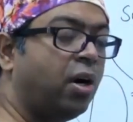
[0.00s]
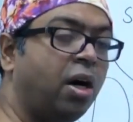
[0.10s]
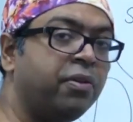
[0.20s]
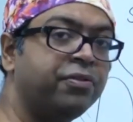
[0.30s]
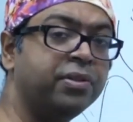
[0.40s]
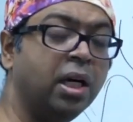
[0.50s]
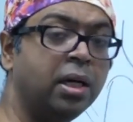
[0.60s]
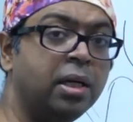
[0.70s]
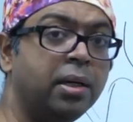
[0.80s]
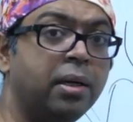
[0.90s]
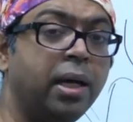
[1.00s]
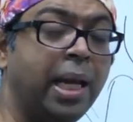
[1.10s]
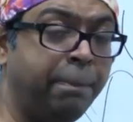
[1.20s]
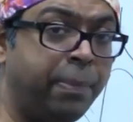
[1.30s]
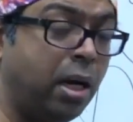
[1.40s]
of the
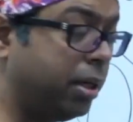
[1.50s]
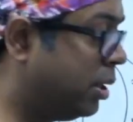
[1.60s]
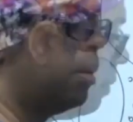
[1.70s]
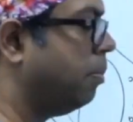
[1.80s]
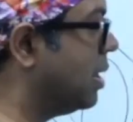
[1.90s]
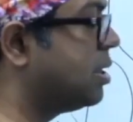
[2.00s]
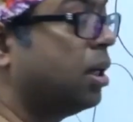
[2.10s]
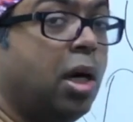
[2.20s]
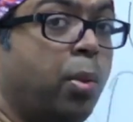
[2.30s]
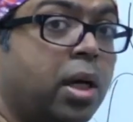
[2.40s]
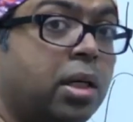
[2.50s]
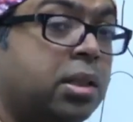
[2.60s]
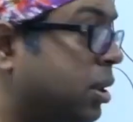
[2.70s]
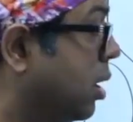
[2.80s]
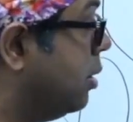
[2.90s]
implant. Muscle
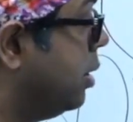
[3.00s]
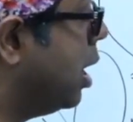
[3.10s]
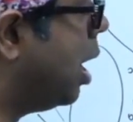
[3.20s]
covers the